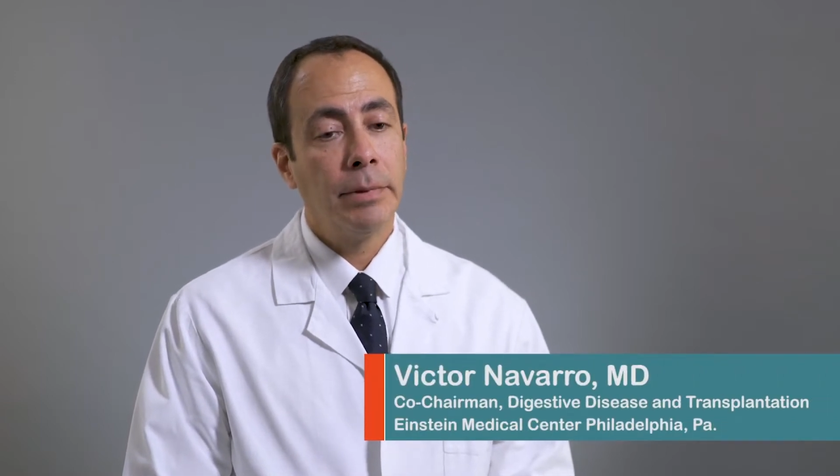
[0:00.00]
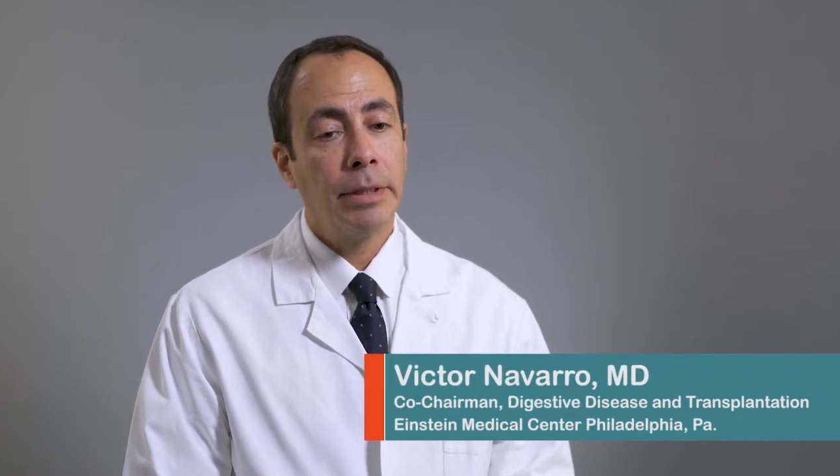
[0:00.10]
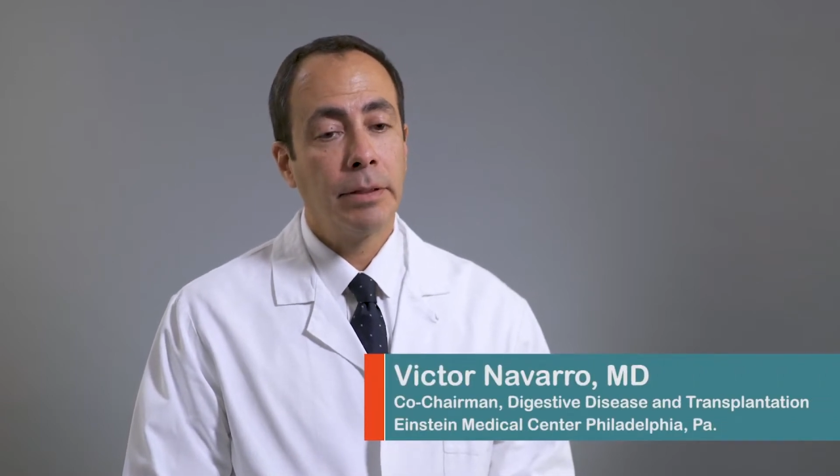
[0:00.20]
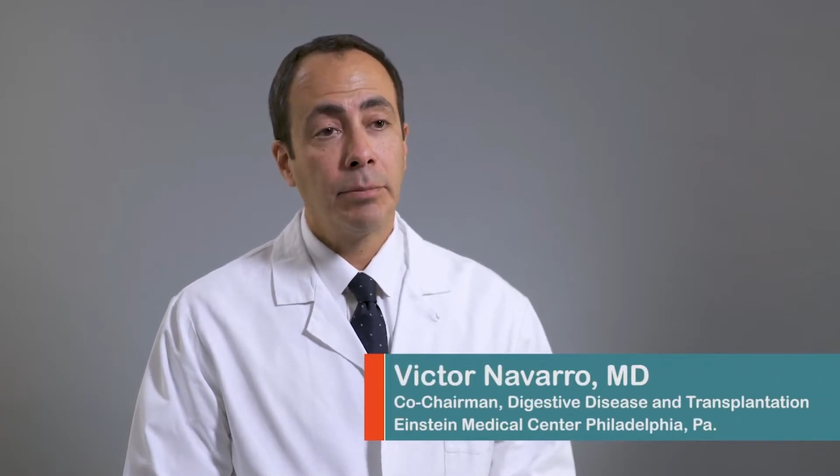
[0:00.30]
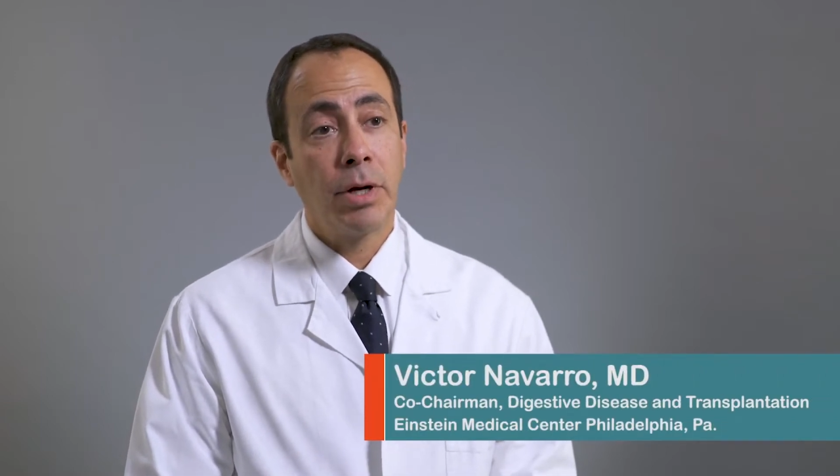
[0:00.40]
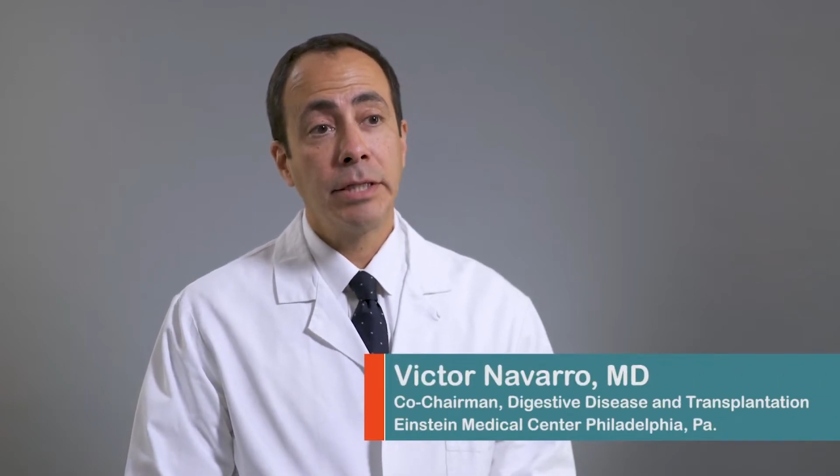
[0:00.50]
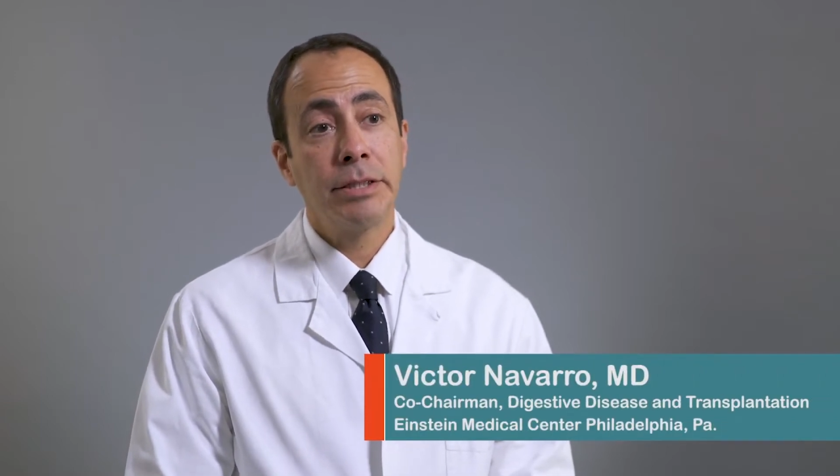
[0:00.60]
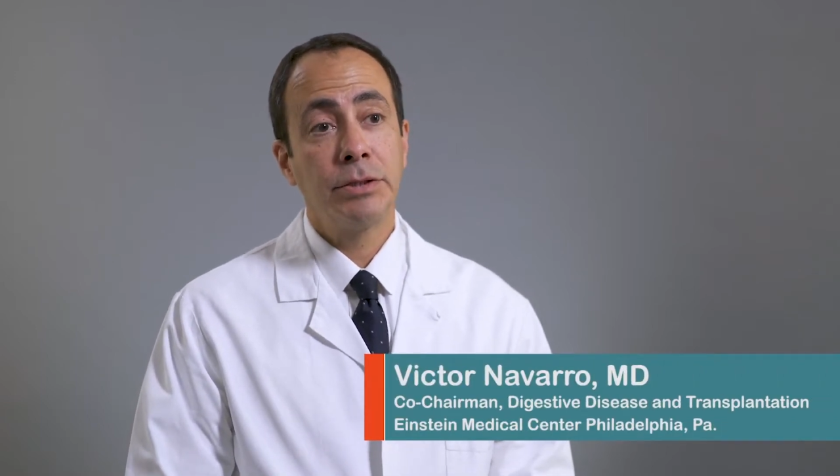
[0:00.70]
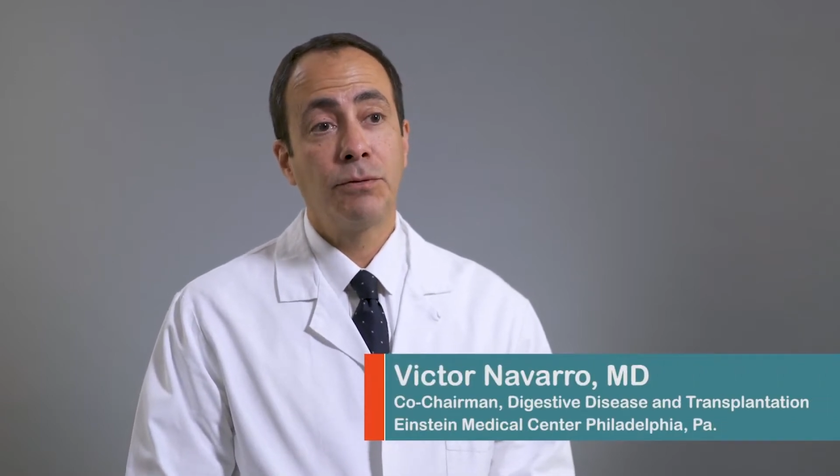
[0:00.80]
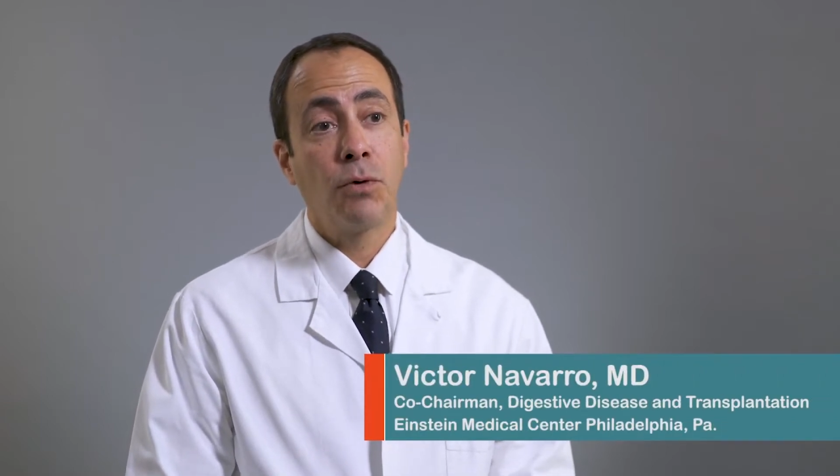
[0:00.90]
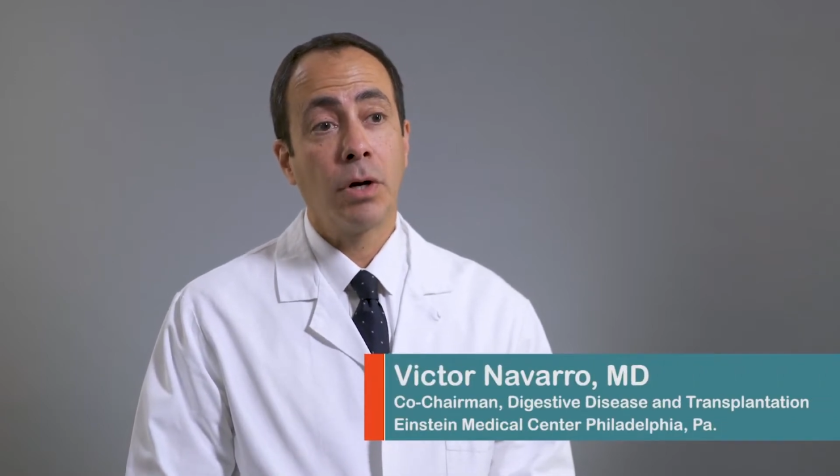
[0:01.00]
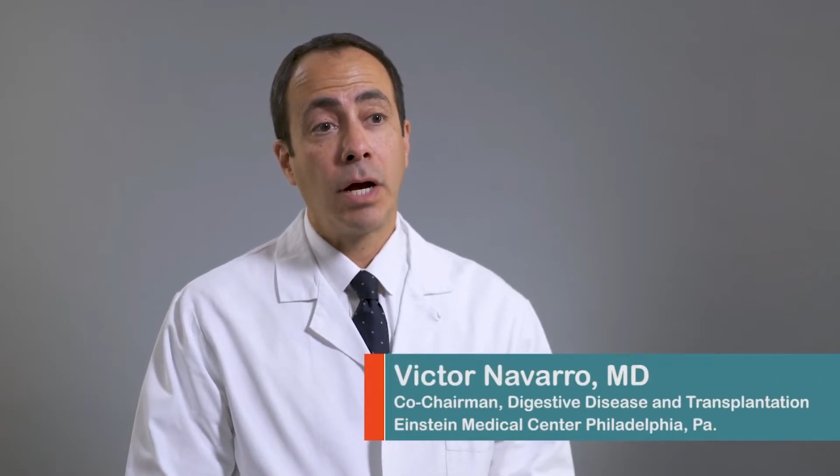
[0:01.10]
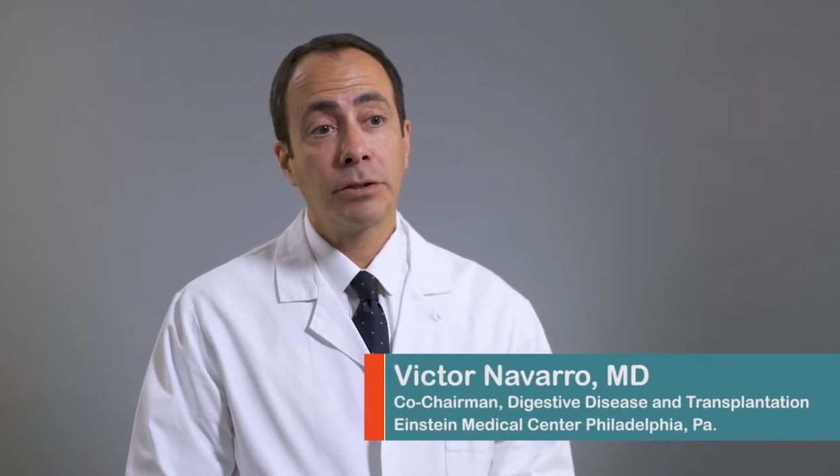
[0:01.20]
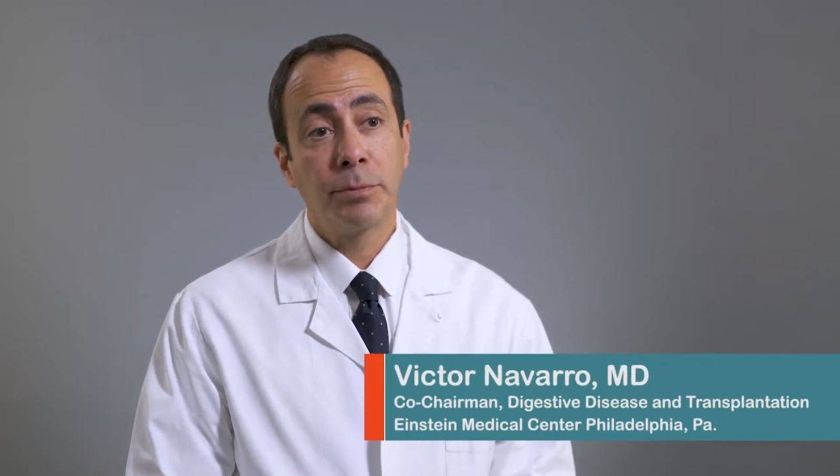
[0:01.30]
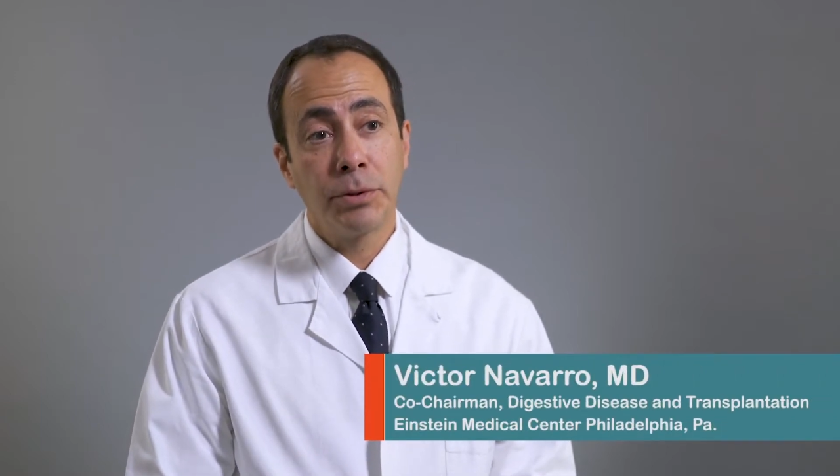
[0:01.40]
It comprises 4
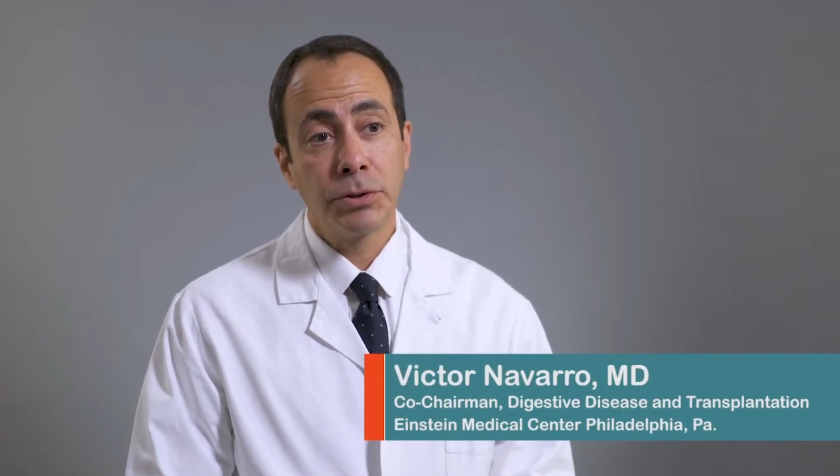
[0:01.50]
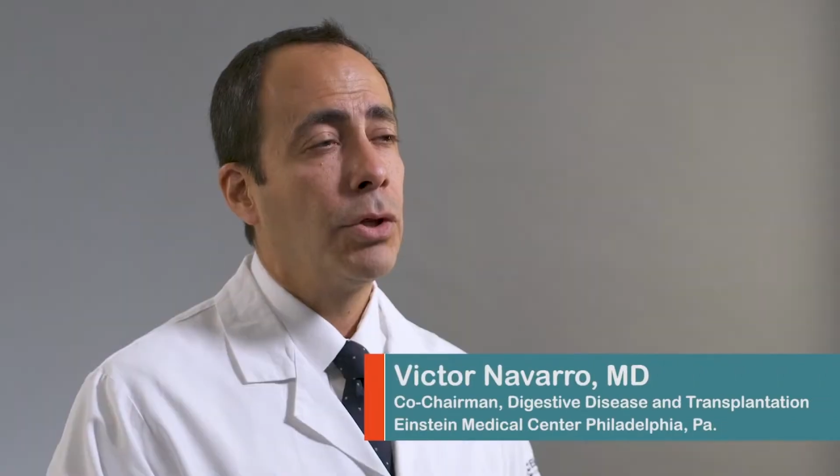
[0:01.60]
hospitals,